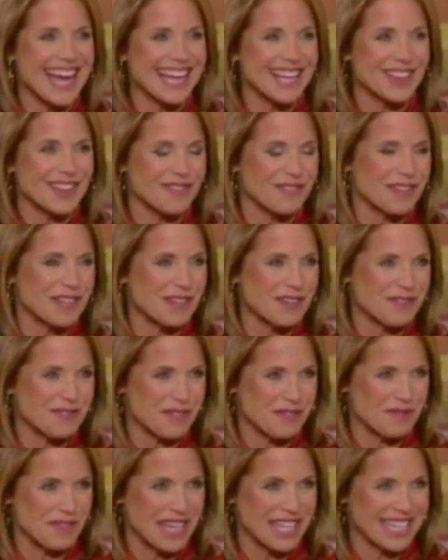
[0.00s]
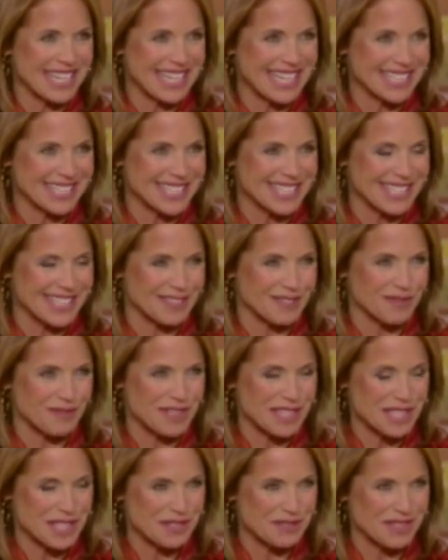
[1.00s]
a thrill for me to get to
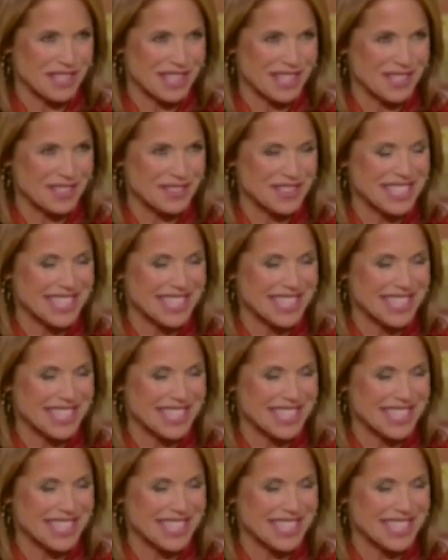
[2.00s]
visit with you